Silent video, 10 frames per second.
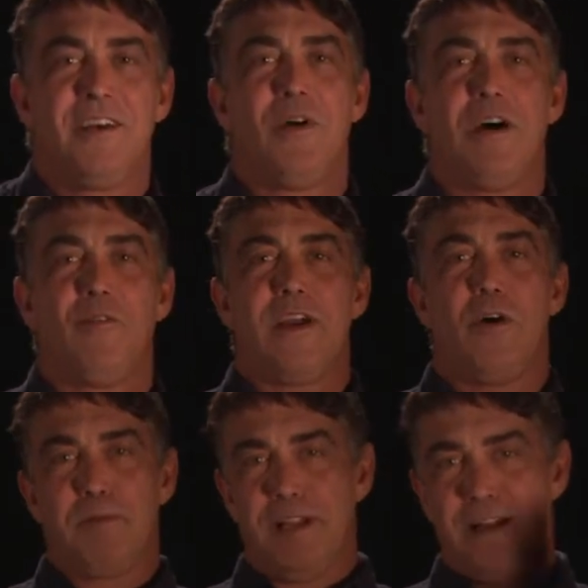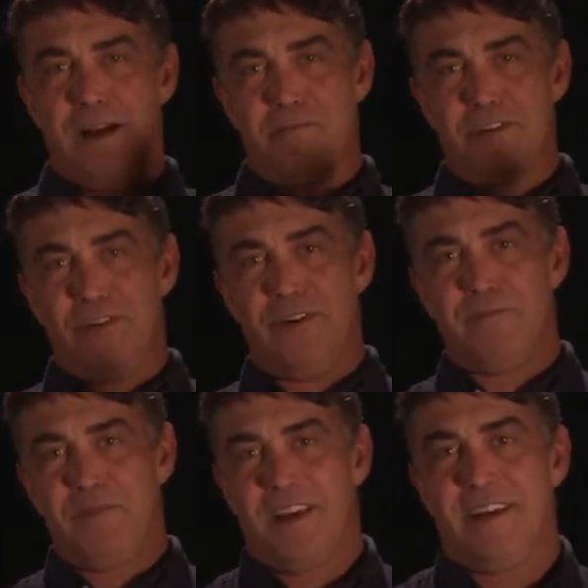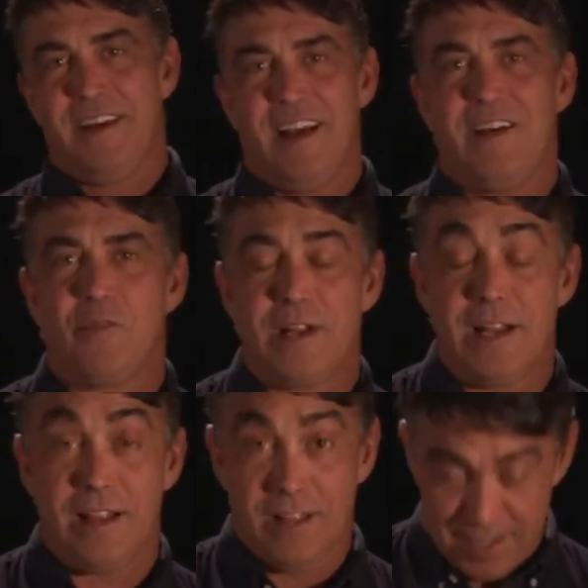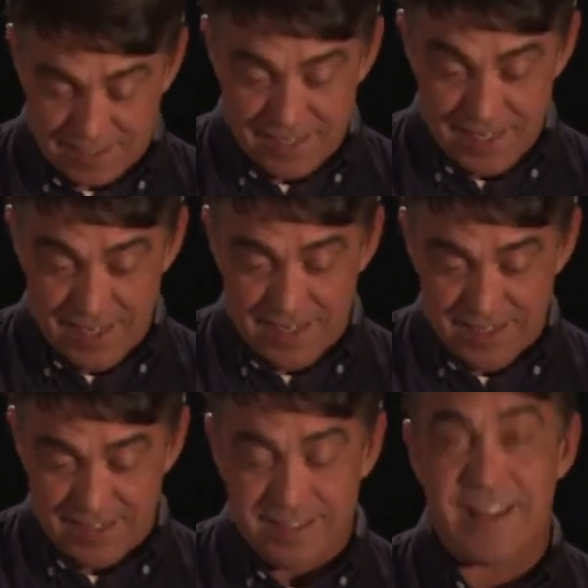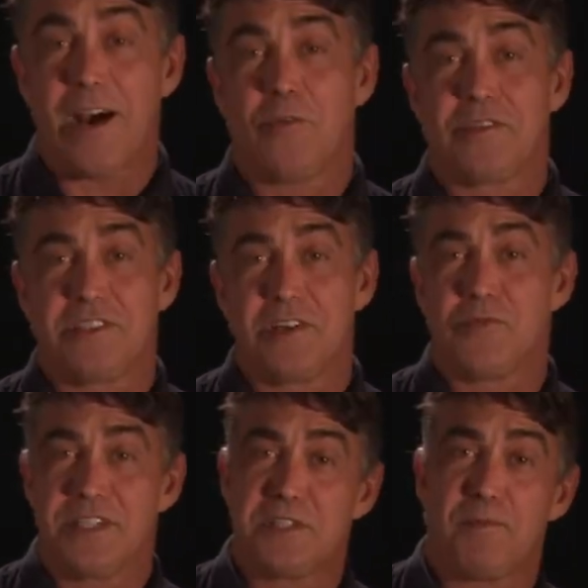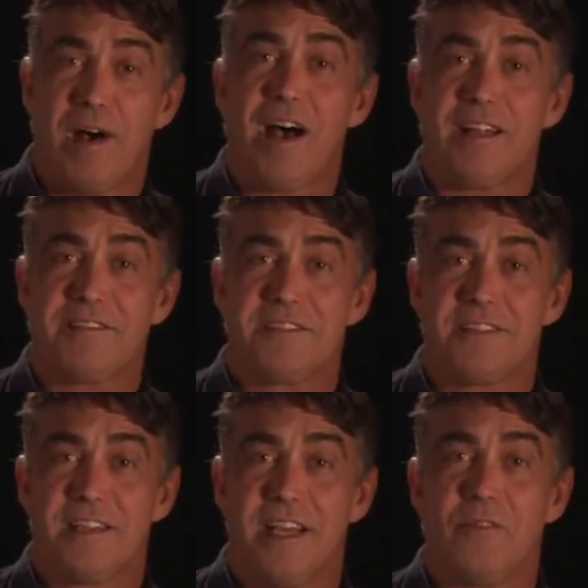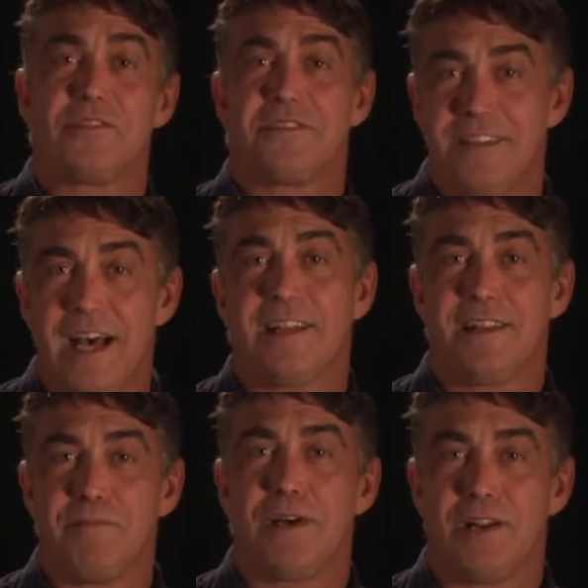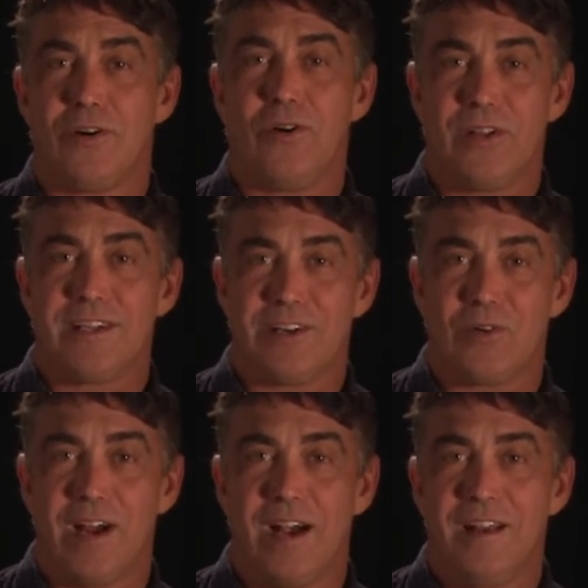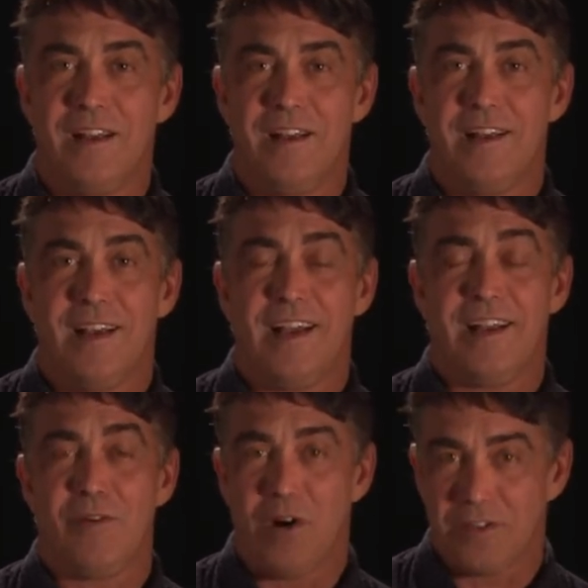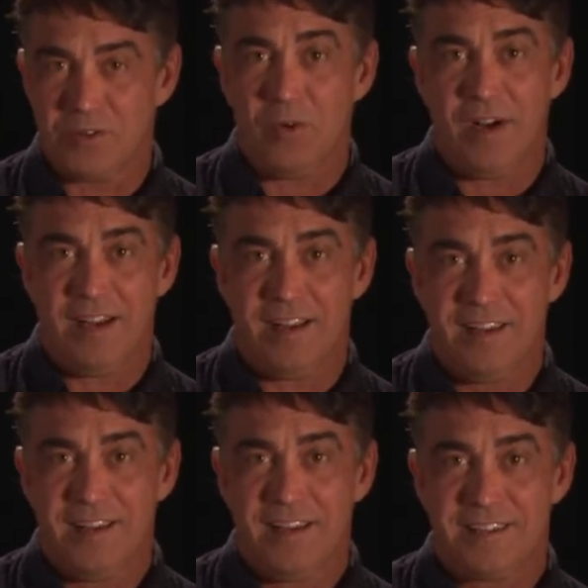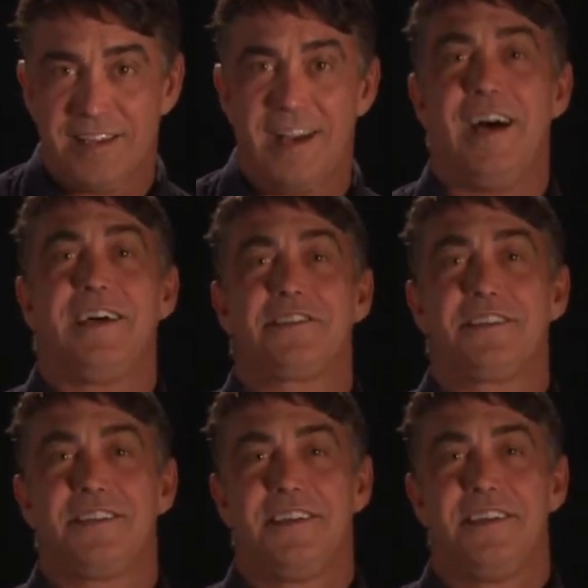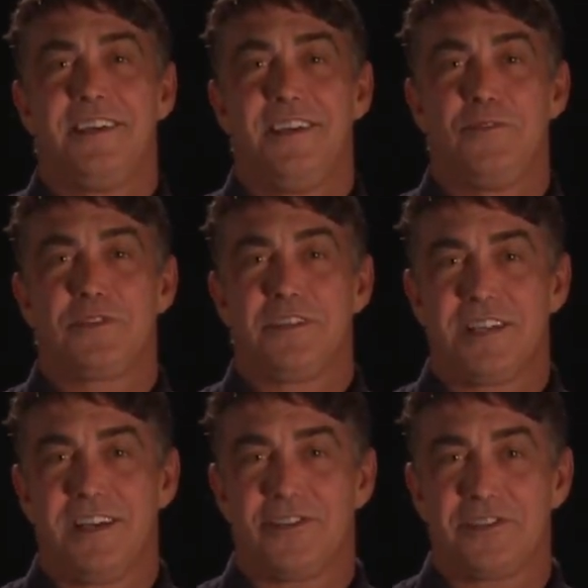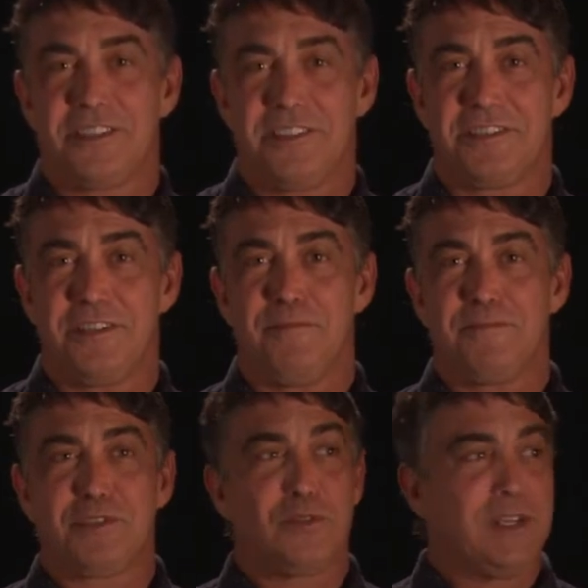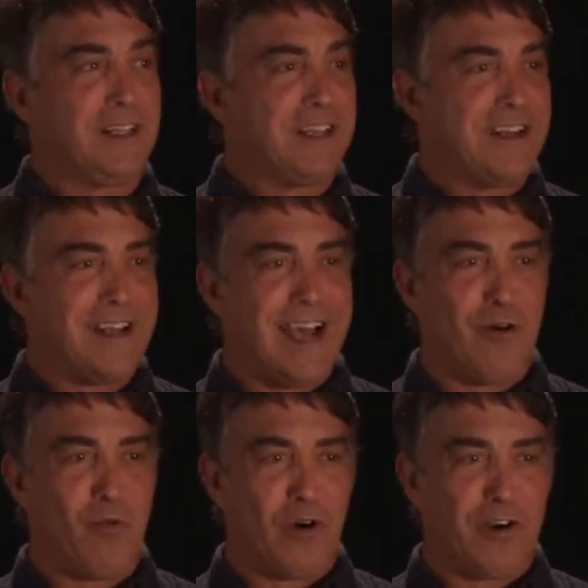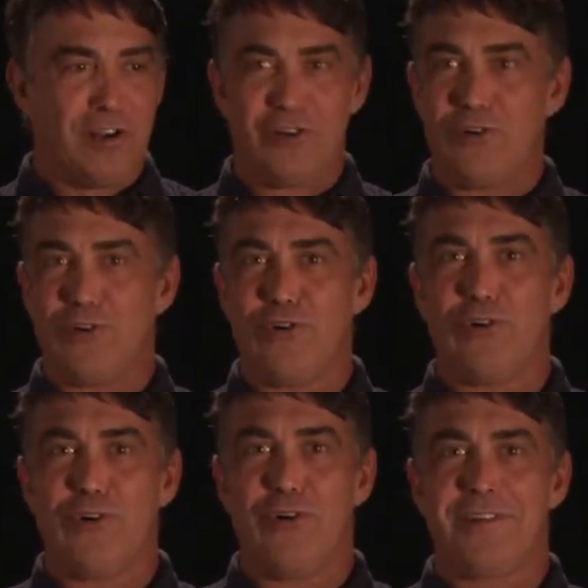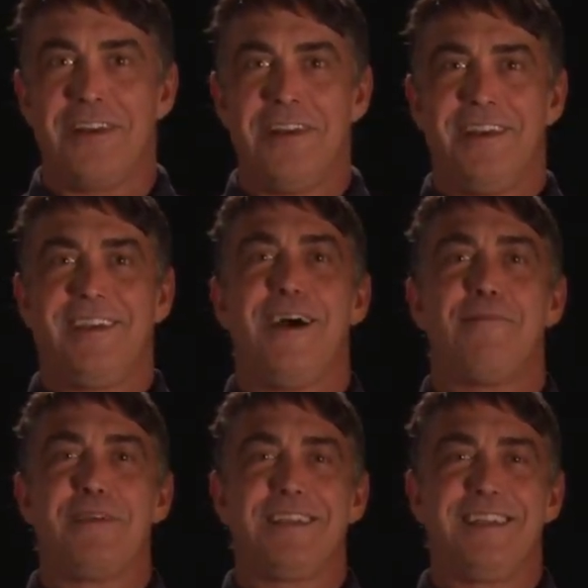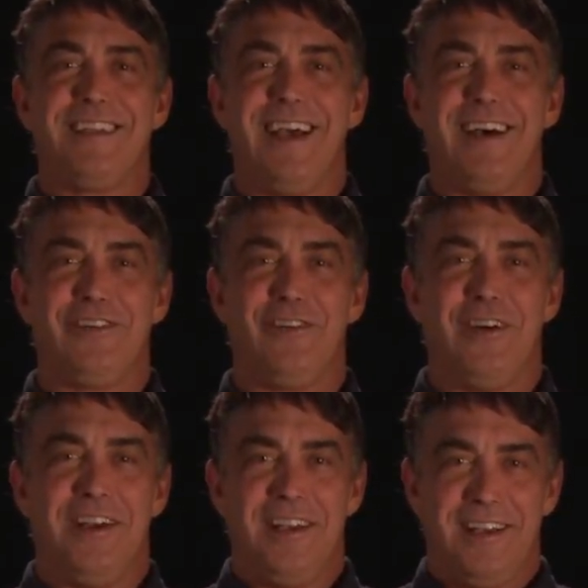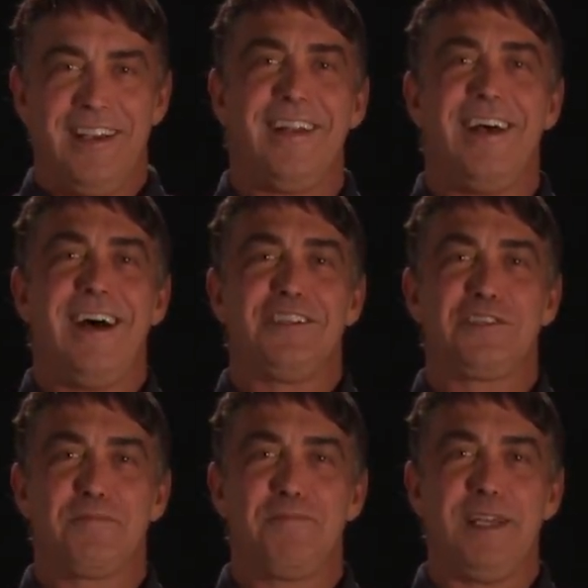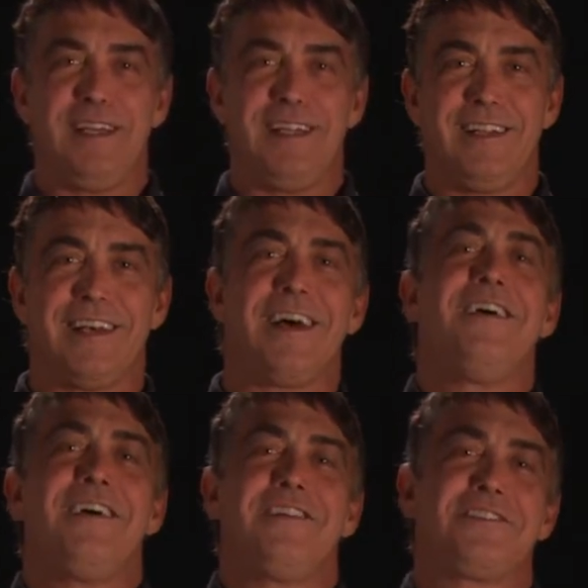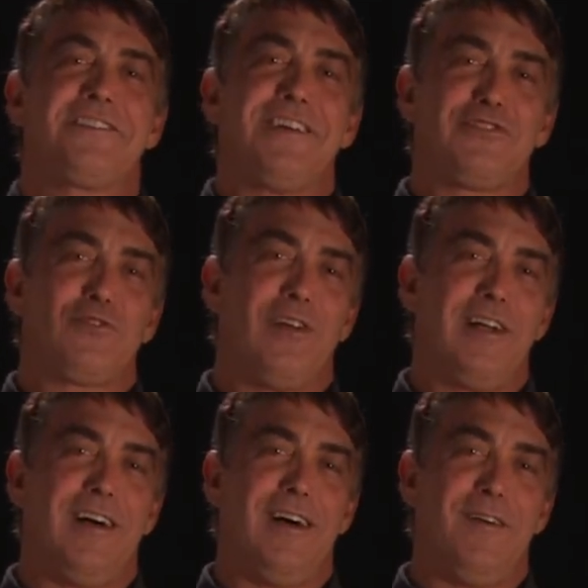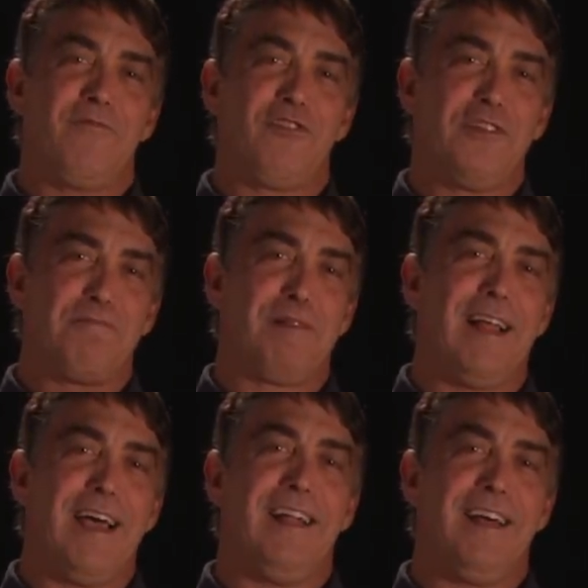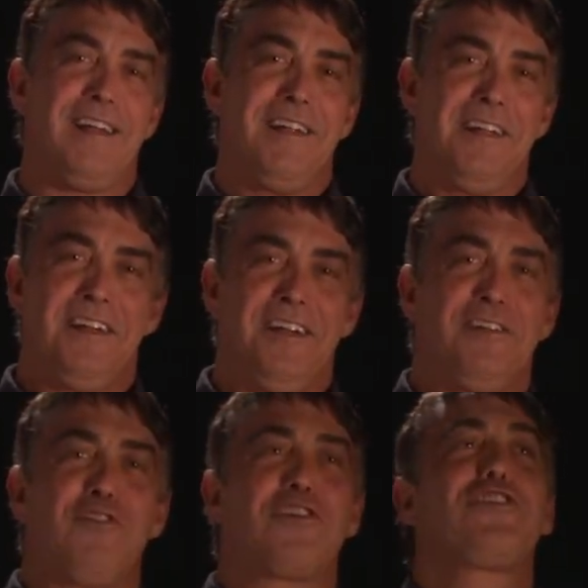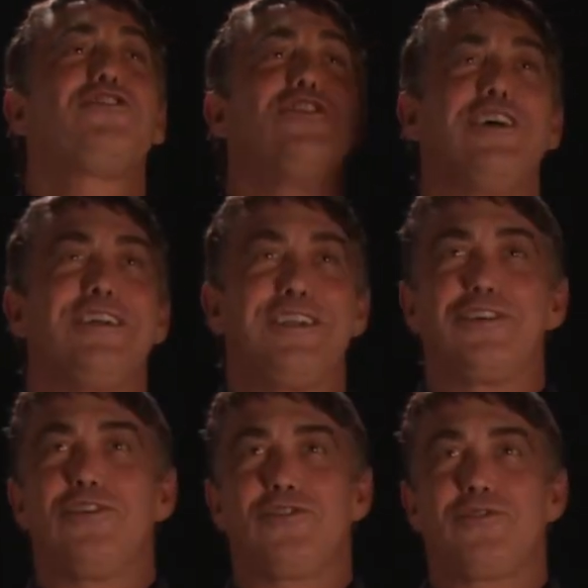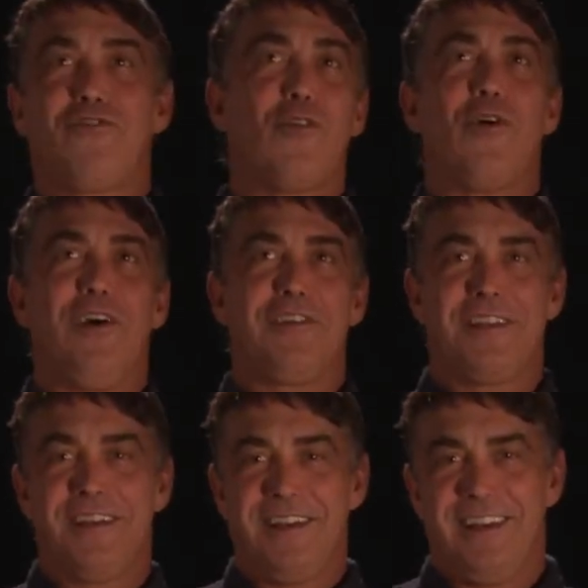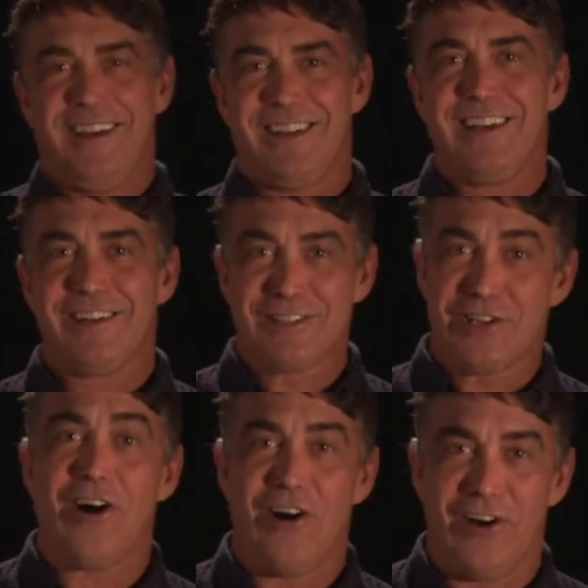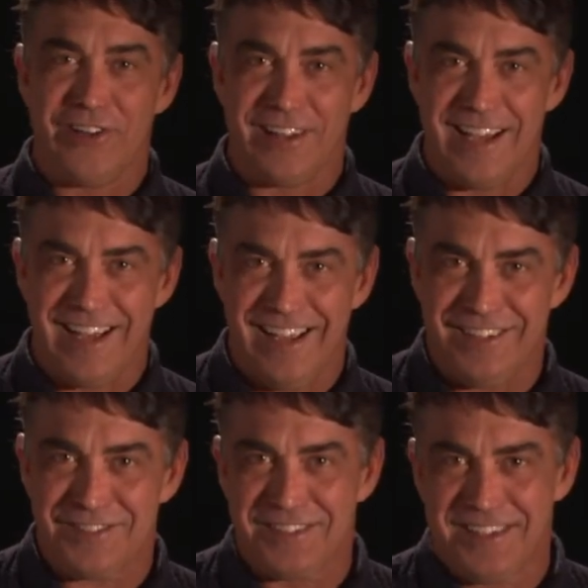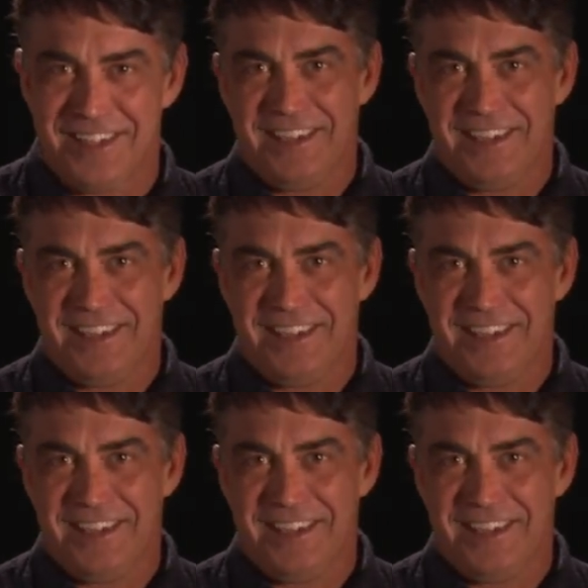Well, we opened it up to them. And when they looked in it, that was their response. It was nothing but a hole in the ground. And they walked away. To us, it was a tunnel system between the network of the whole earth coming together and us being the central hub for the planet for good to go forth into all the lands.